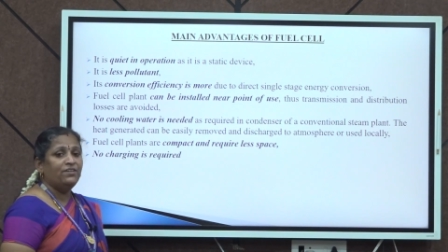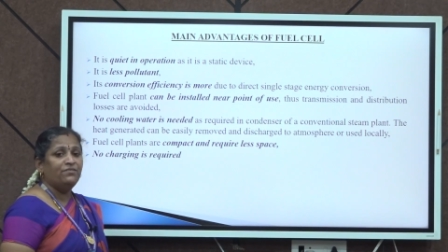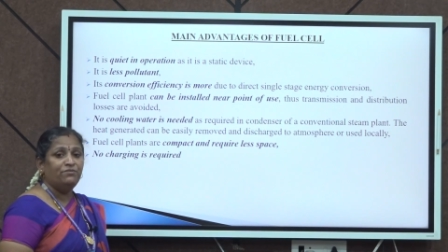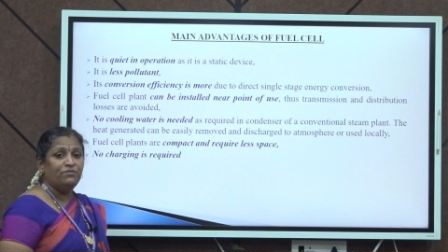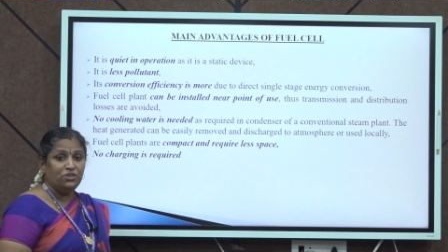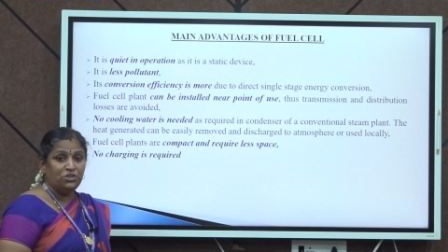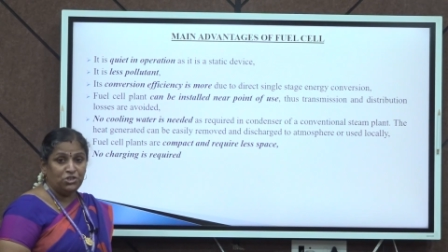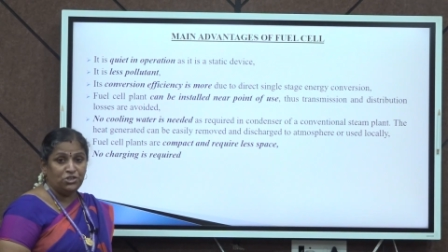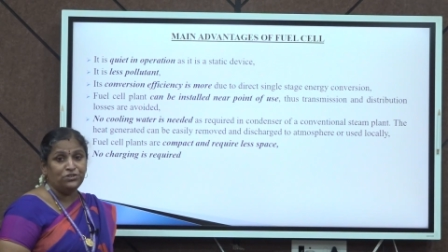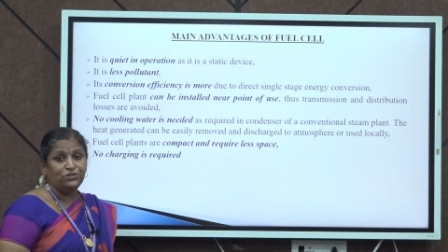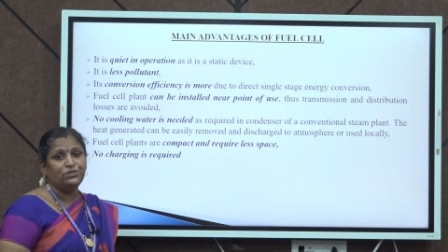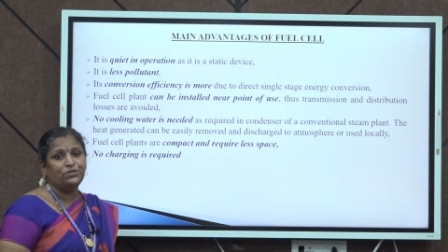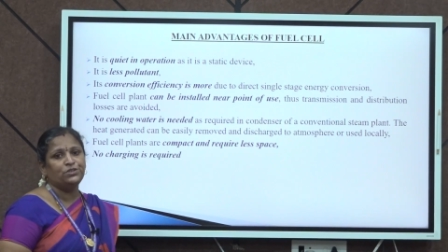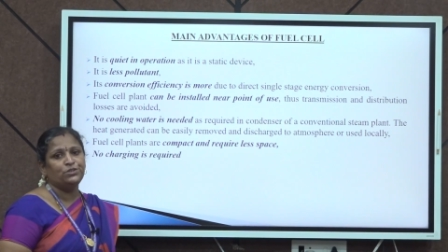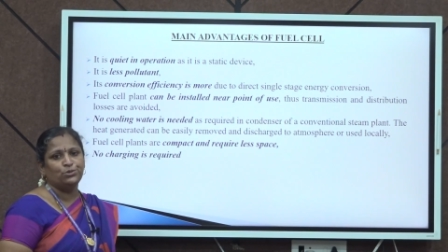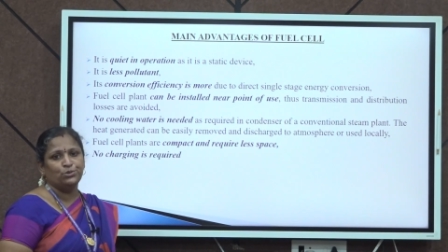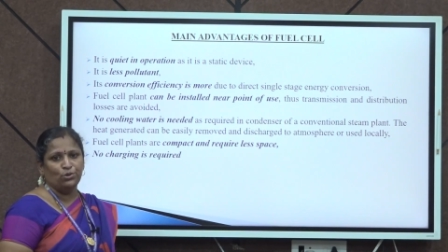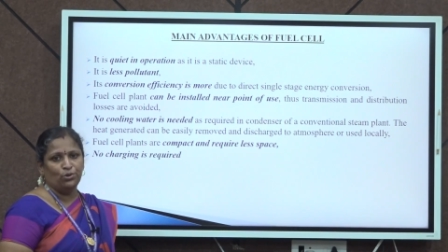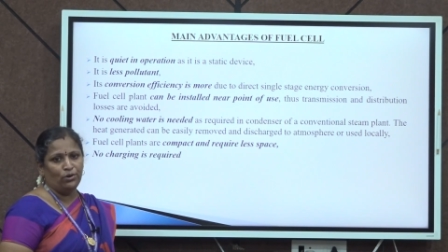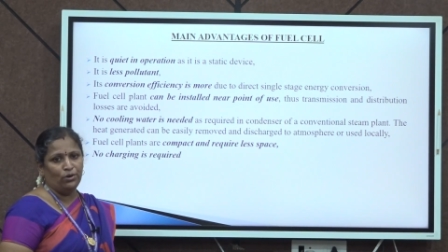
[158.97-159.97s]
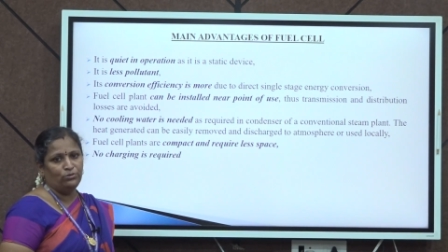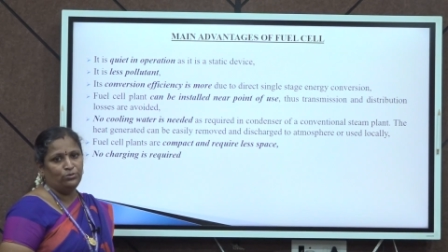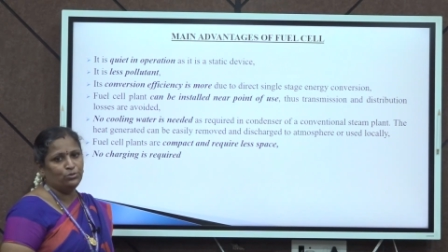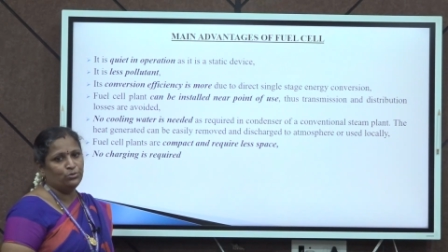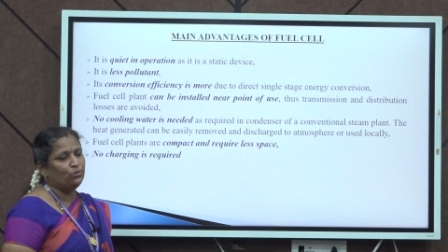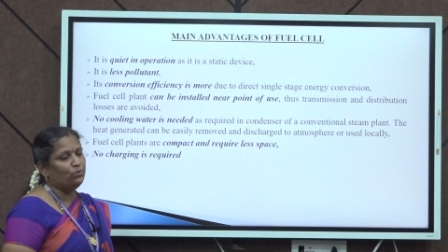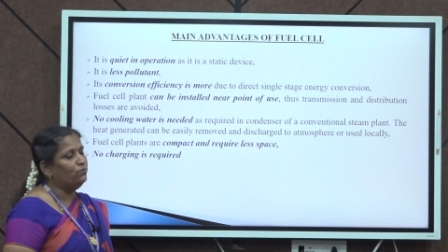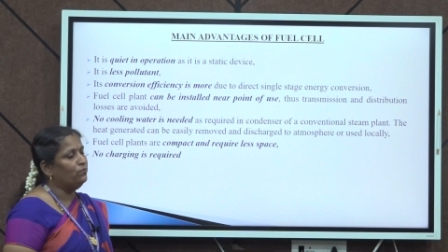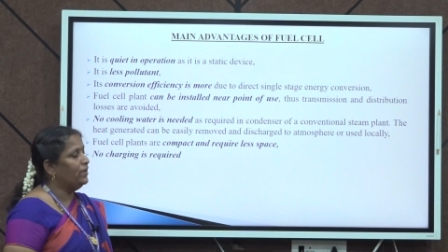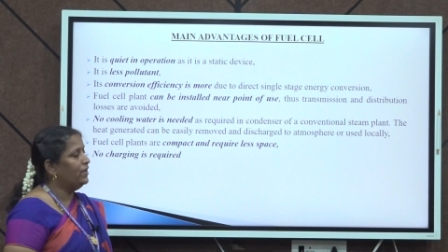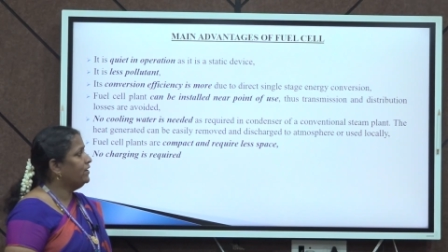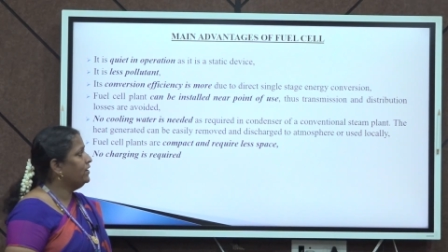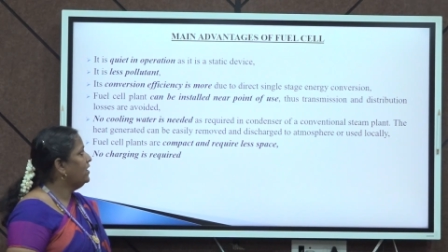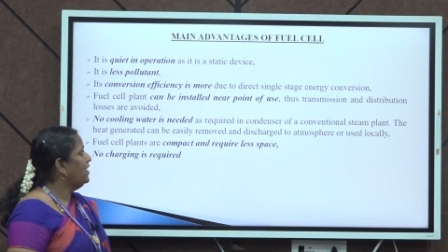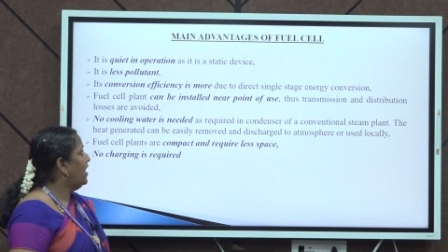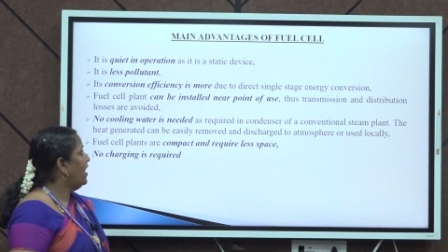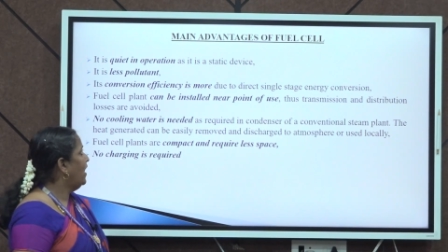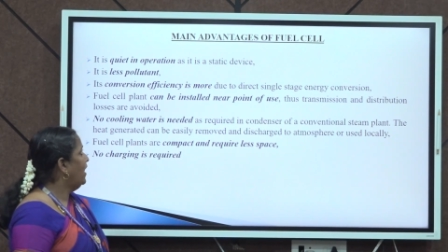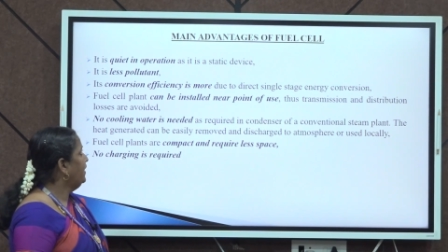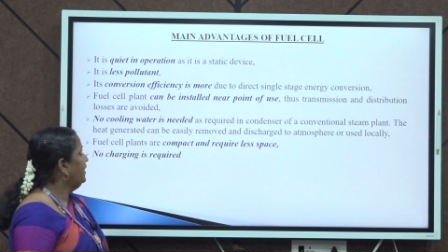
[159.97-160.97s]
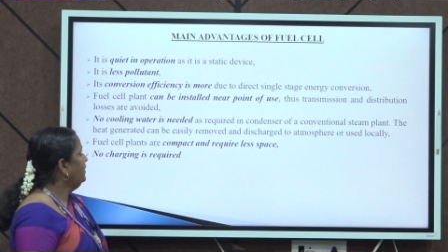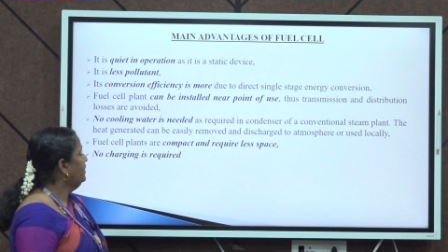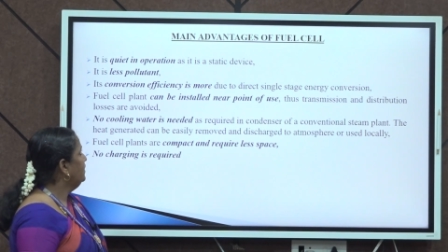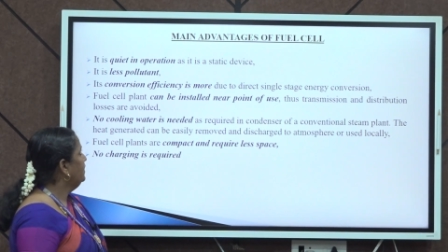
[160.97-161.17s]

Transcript: efficiency is also very high